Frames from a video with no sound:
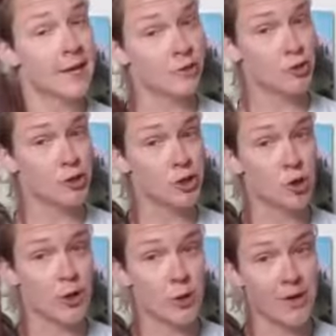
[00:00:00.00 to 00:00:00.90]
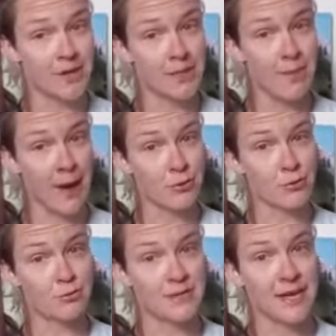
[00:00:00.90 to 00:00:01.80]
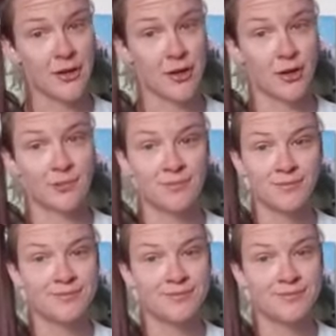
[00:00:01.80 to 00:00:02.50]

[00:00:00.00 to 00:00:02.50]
Indris enjoy going to the bathroom together.